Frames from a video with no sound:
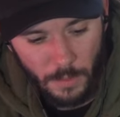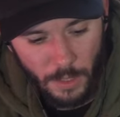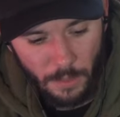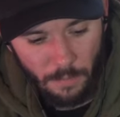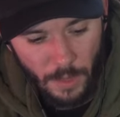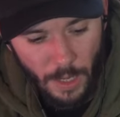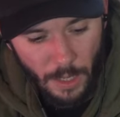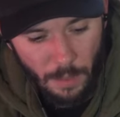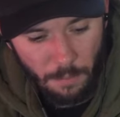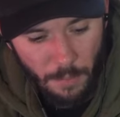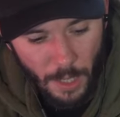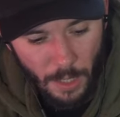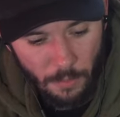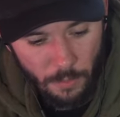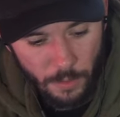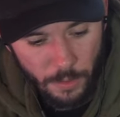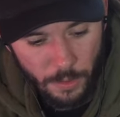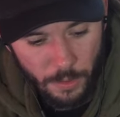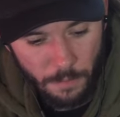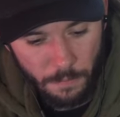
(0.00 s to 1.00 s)
Might have had it
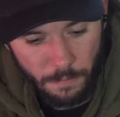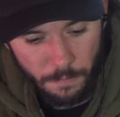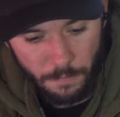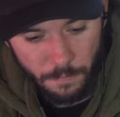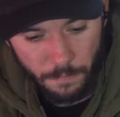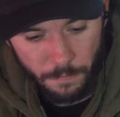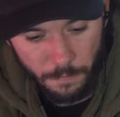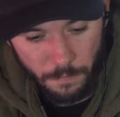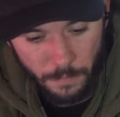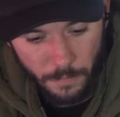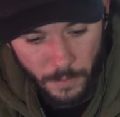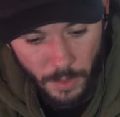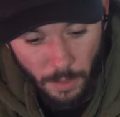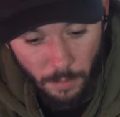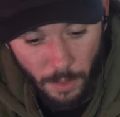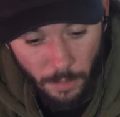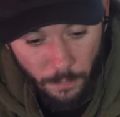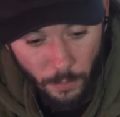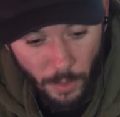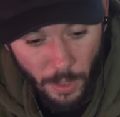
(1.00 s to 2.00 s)
backwards.
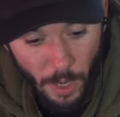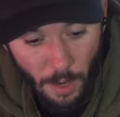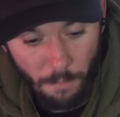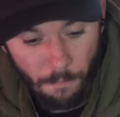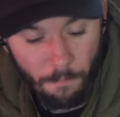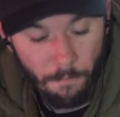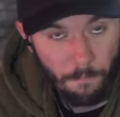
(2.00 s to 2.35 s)
Coming up for you now.